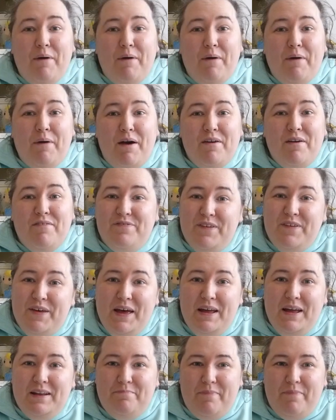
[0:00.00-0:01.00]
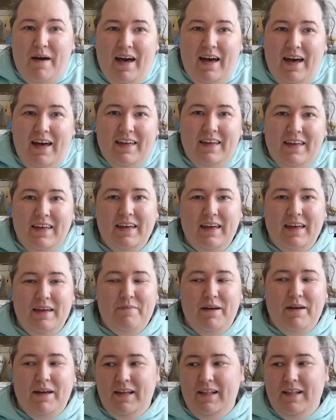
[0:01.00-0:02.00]
So my third bag
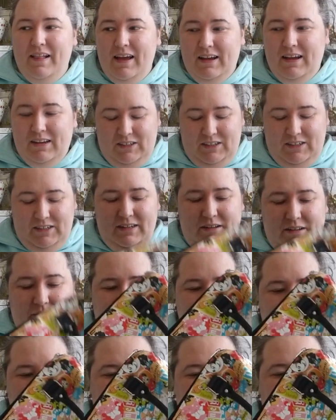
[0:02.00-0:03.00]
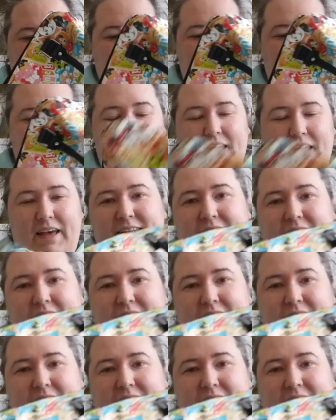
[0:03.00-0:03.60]
in my collection I'm going to show you